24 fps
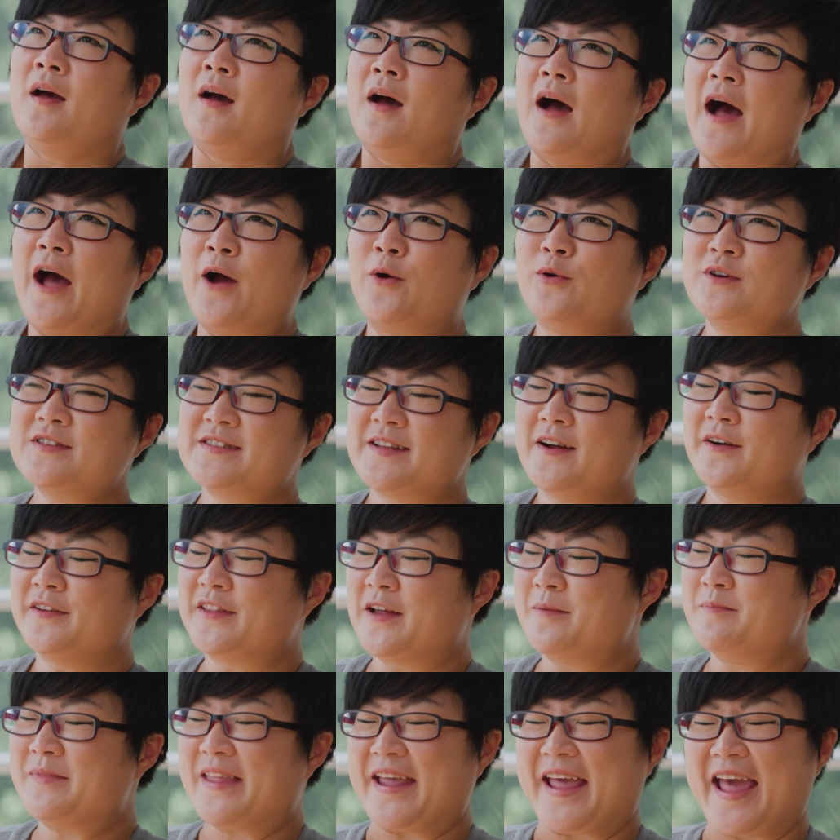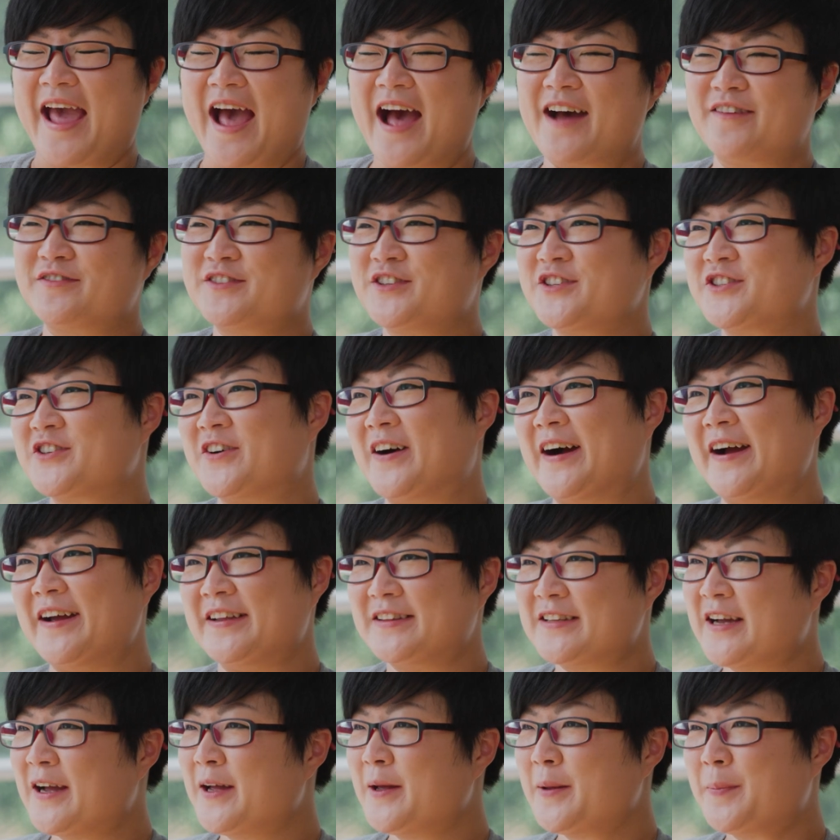I always tell them they have to try
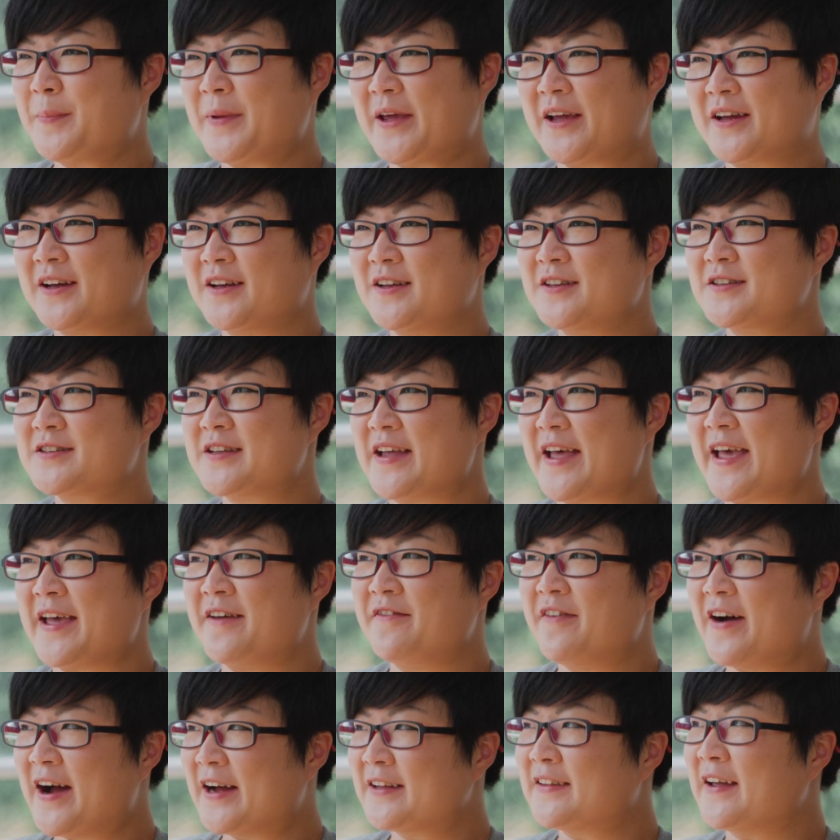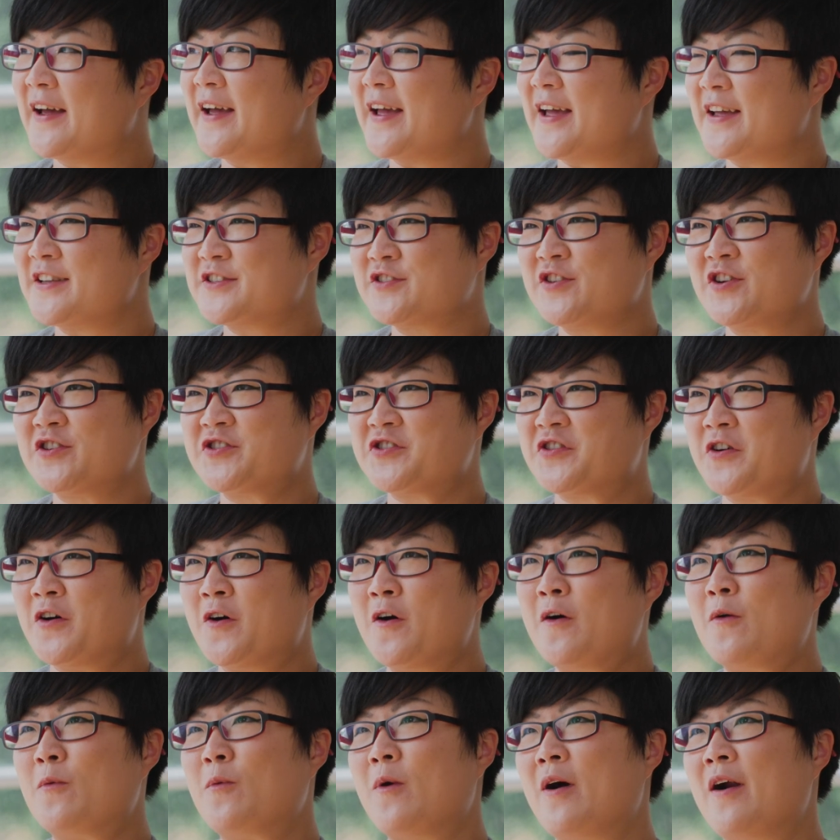it, because Avata is the
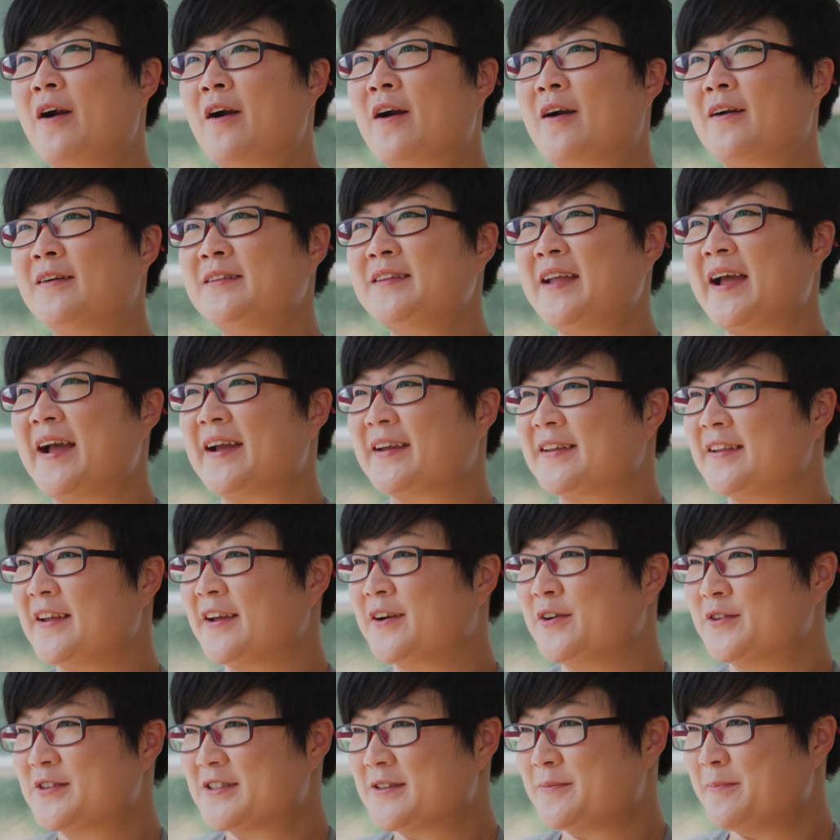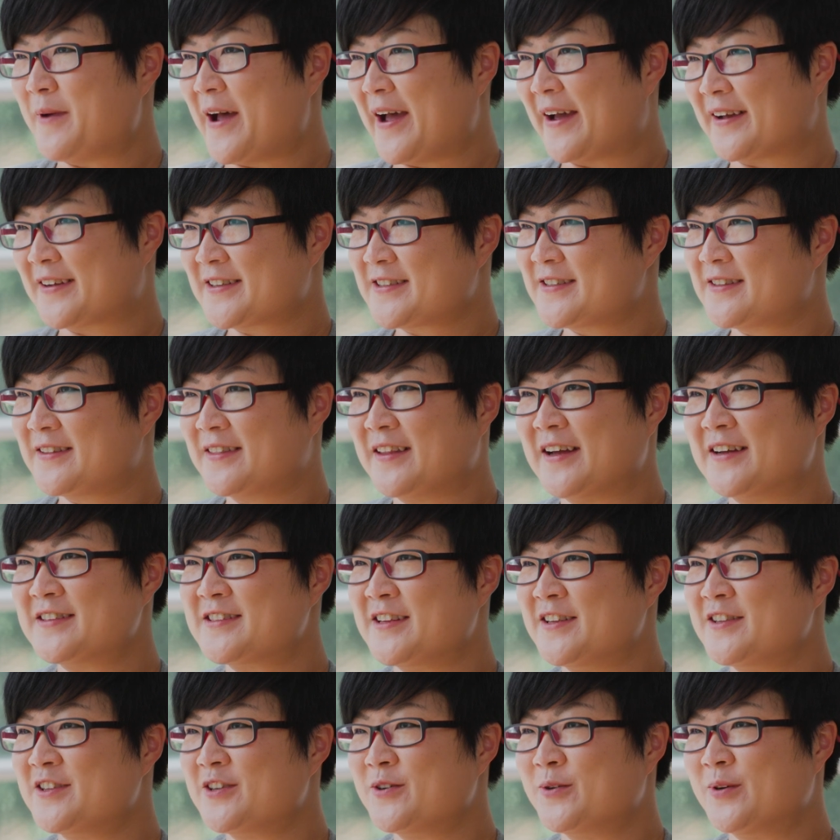drone where technical specs
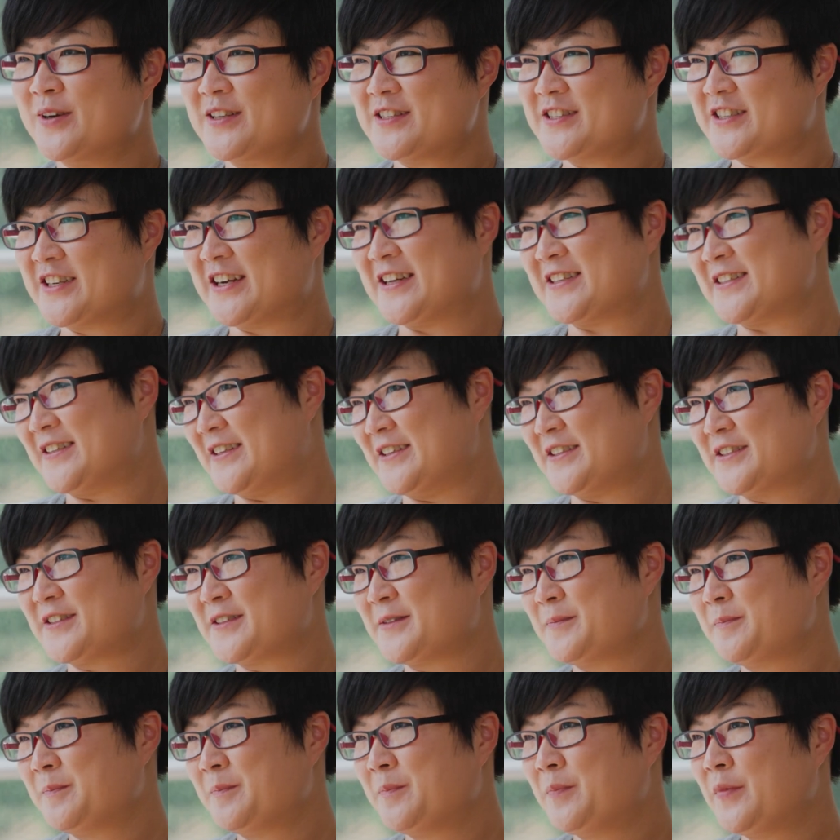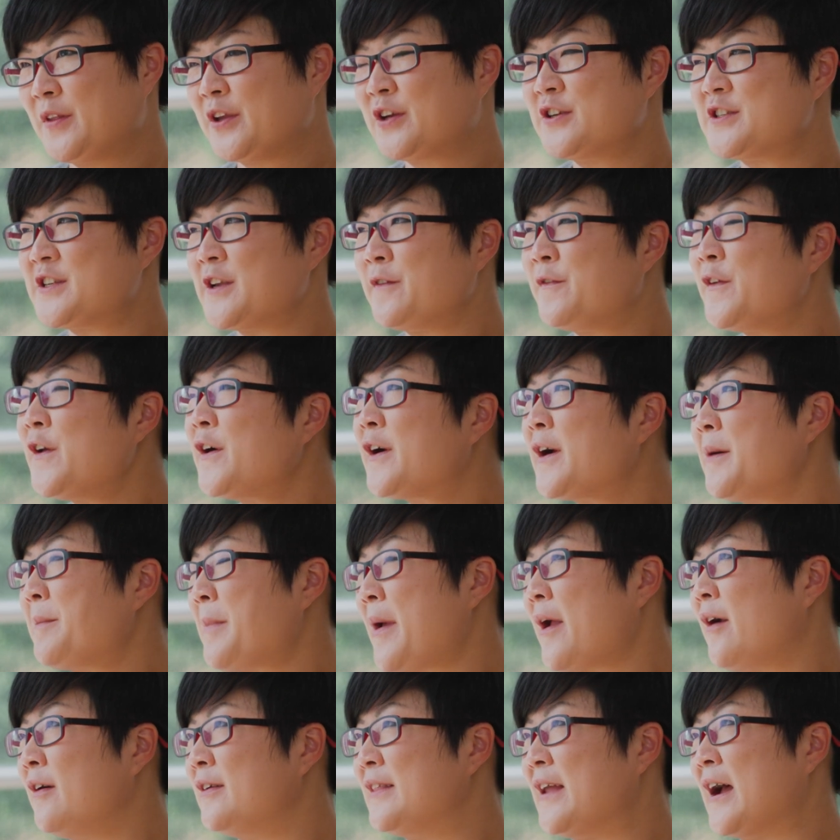doesn't do us justice. Because if you
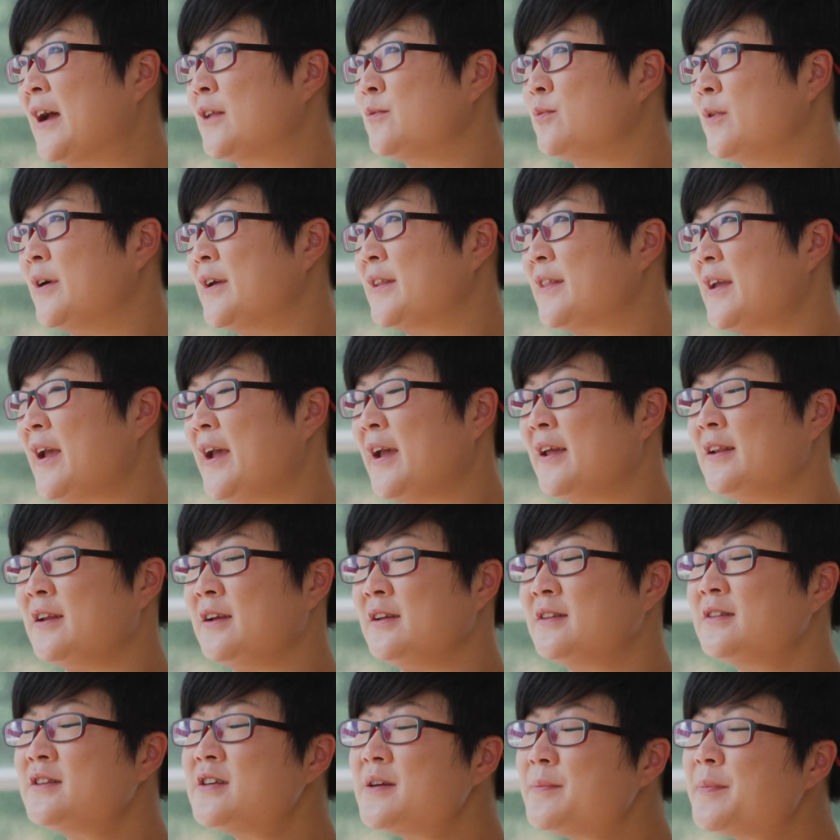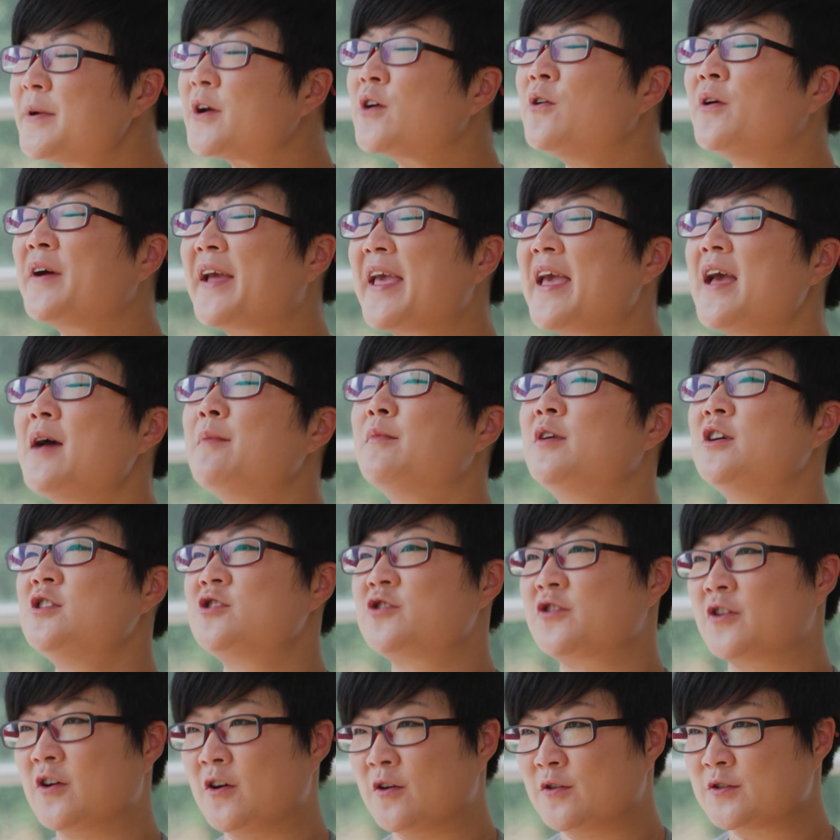compare that with any typical camera
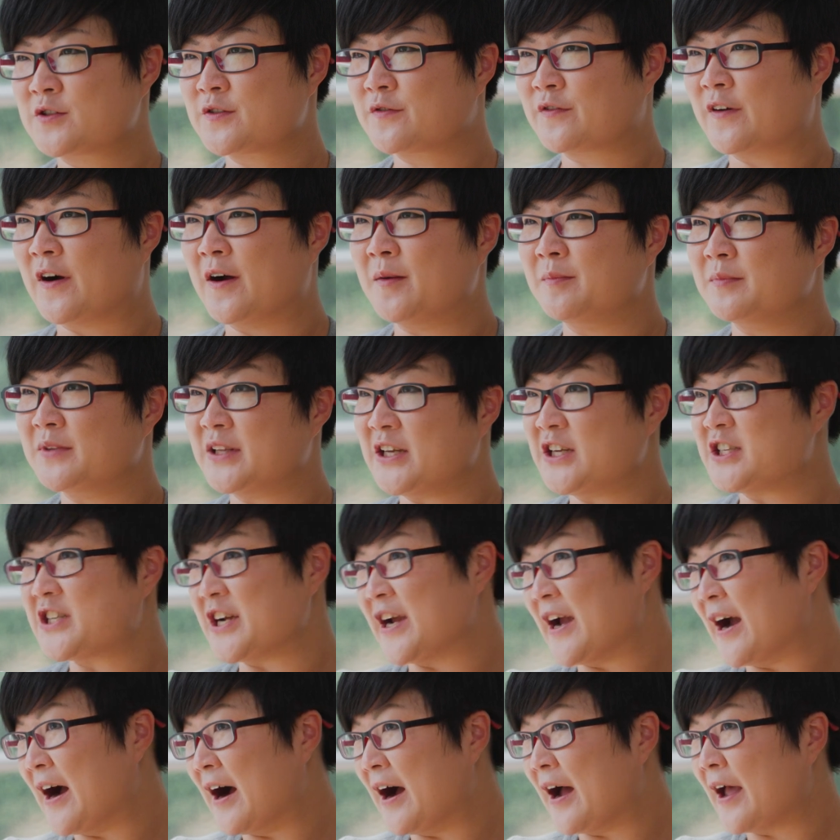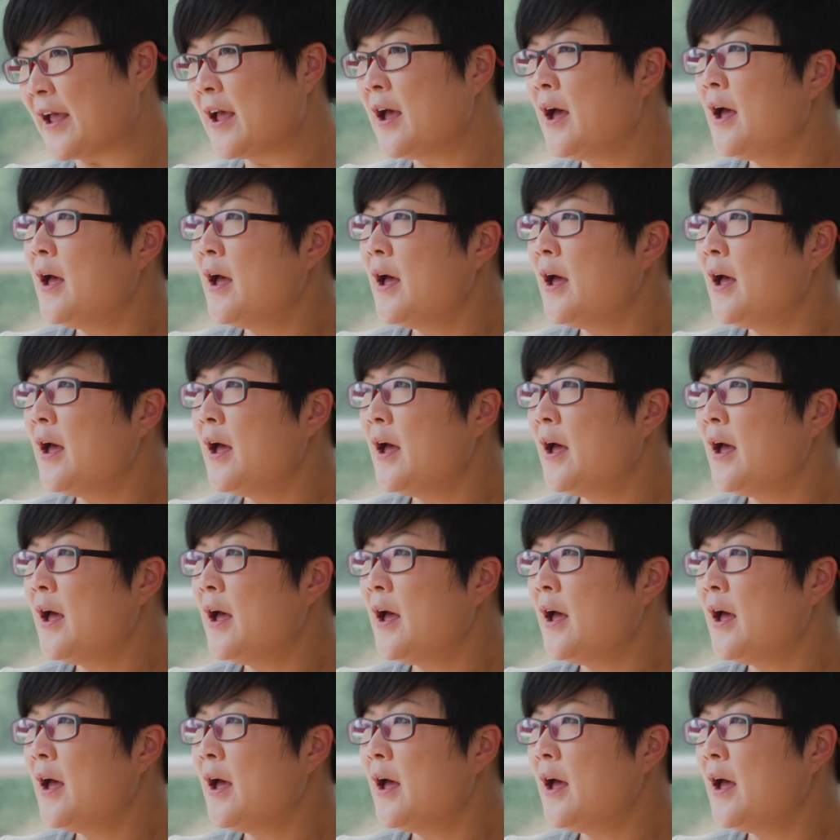drones from DJI,